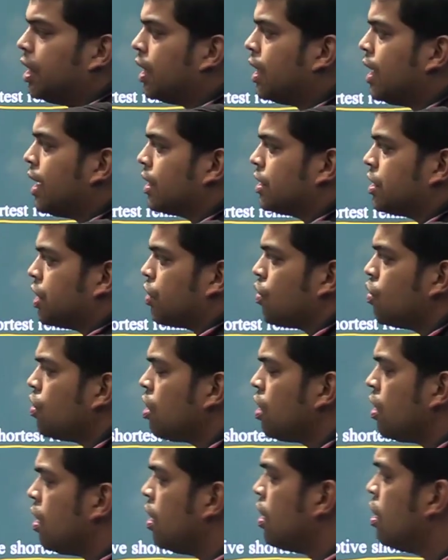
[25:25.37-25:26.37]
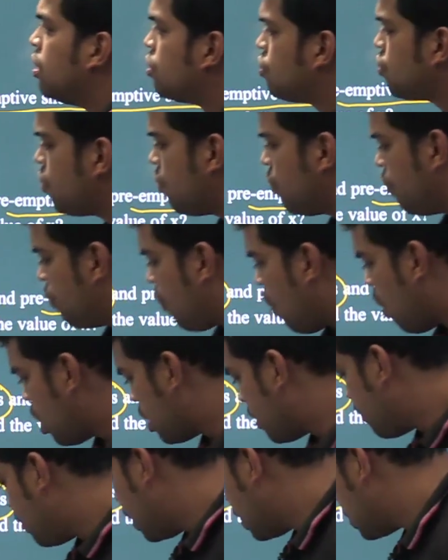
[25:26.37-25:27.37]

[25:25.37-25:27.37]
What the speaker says: execute. So what burst